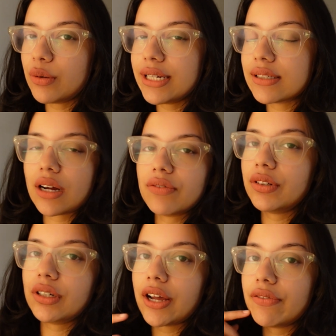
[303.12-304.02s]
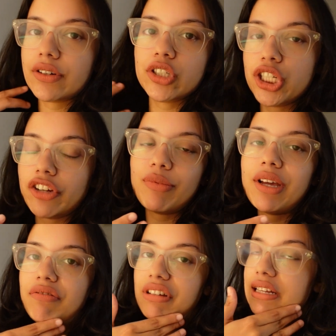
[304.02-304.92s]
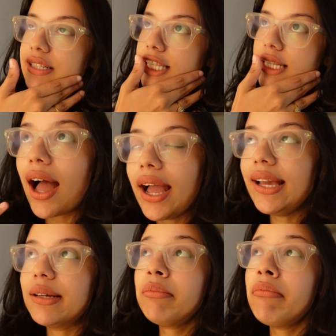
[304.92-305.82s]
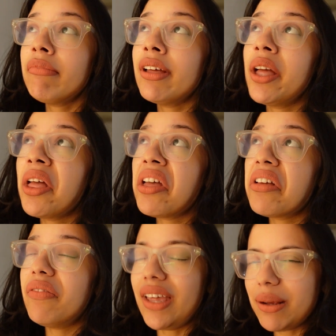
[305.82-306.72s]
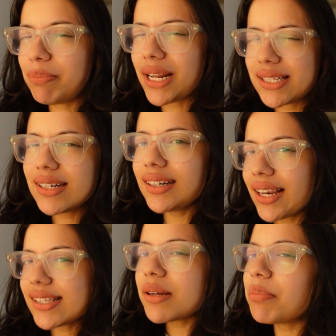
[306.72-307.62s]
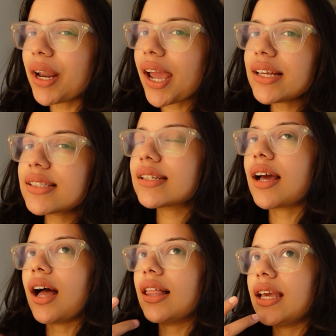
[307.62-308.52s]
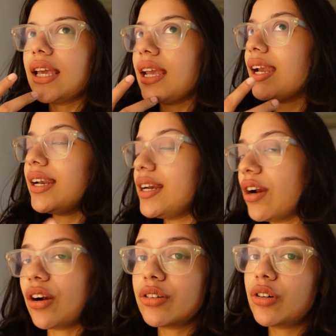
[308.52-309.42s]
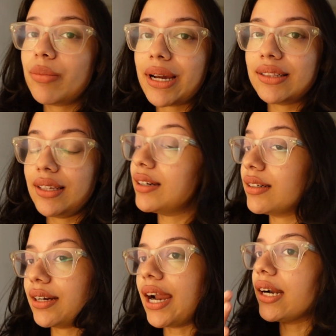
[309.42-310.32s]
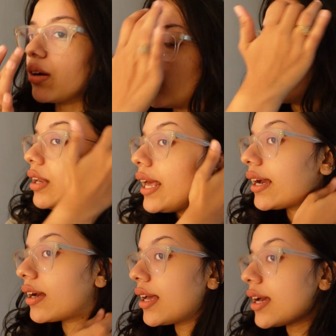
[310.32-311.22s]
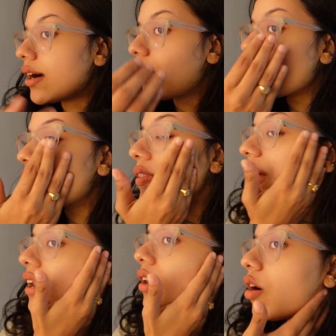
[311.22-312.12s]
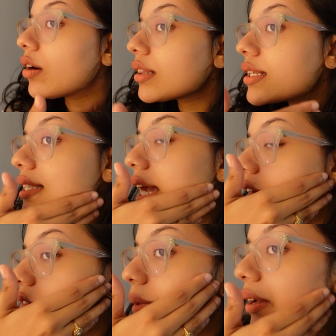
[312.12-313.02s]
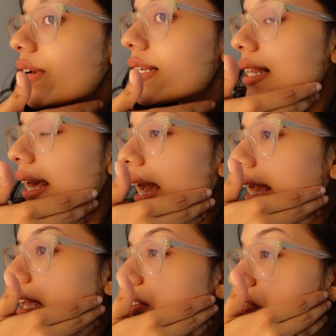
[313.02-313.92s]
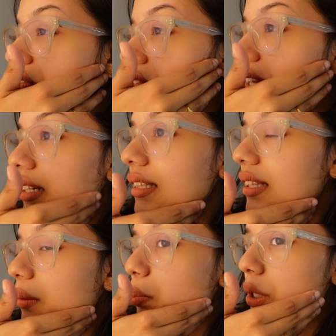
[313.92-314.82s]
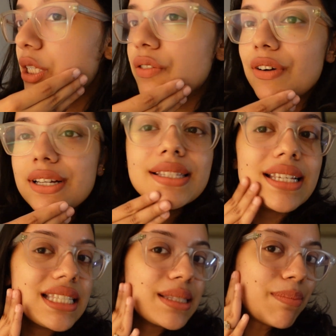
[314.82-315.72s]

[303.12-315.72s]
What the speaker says: weeks after I first shaved my face. I am very pleasantly surprised. It did not grow back thicker at all. Like, along the side of my face, like, I can feel that the peach fuzz is